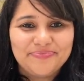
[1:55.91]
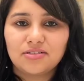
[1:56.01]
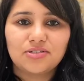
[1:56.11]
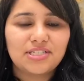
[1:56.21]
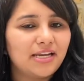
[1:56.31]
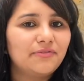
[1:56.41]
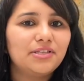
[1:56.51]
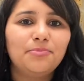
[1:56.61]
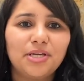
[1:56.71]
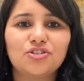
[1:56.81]
So starting with
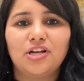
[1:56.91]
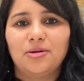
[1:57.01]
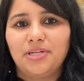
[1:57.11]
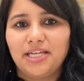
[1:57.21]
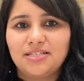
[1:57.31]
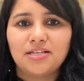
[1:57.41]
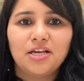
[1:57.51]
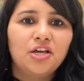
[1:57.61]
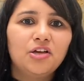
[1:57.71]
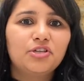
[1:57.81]
the major updates
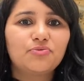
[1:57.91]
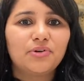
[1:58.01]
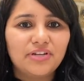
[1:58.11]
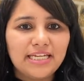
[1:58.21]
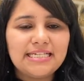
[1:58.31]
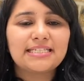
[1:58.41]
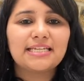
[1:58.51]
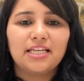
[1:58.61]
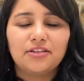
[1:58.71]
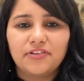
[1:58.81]
which were
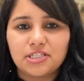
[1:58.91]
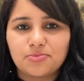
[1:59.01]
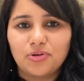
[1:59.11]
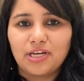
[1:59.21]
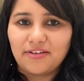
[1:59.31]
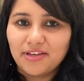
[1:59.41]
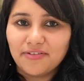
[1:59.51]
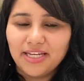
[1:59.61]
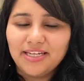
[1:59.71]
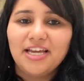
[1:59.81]
released in the Facebook Live
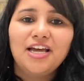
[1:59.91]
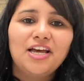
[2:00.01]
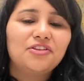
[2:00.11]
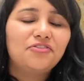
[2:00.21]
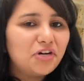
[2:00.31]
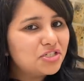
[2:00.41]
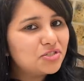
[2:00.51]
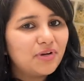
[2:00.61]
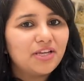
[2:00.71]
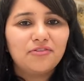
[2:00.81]
event. The
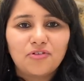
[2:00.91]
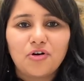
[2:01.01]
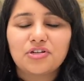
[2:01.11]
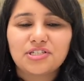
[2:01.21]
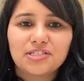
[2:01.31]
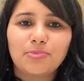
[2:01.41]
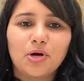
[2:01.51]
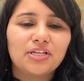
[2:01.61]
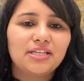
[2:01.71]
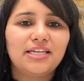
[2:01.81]
first one, of course, is
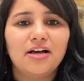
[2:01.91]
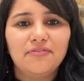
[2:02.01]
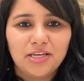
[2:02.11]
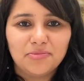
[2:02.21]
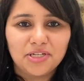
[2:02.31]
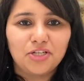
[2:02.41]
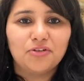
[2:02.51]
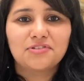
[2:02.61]
about the availability of